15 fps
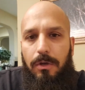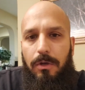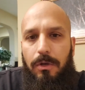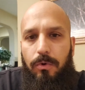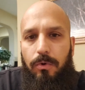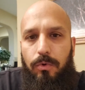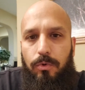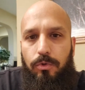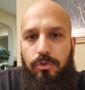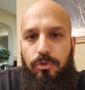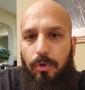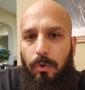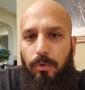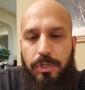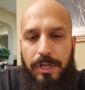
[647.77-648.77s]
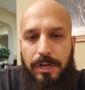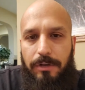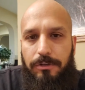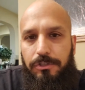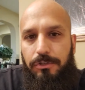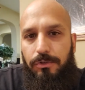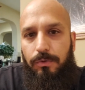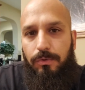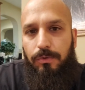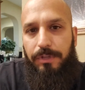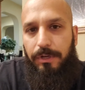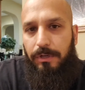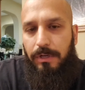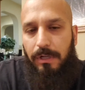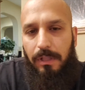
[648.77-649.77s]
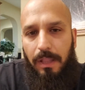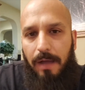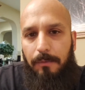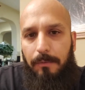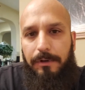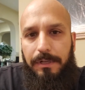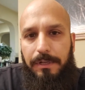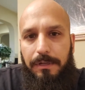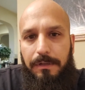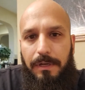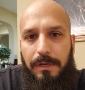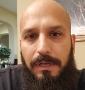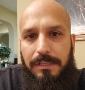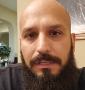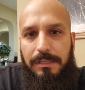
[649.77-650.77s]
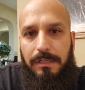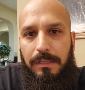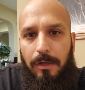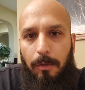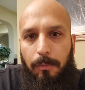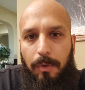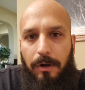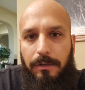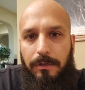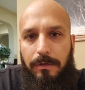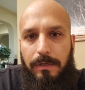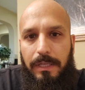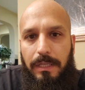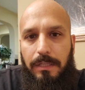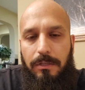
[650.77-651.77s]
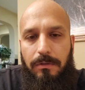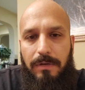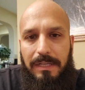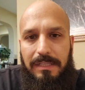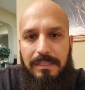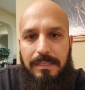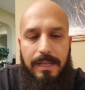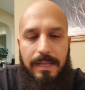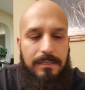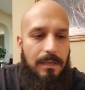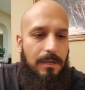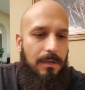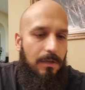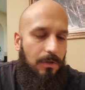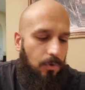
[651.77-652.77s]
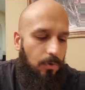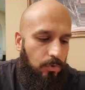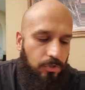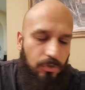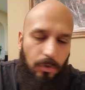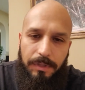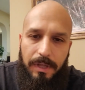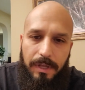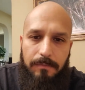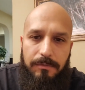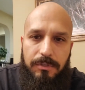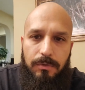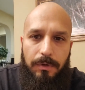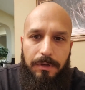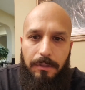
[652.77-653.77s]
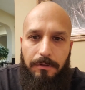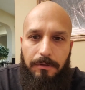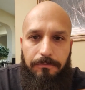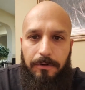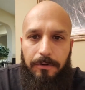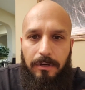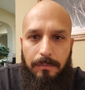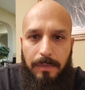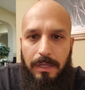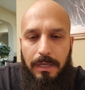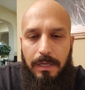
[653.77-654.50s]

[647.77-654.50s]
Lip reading: who sold shares to their conglomerate Citadel partner in the United States, who sold them to another firm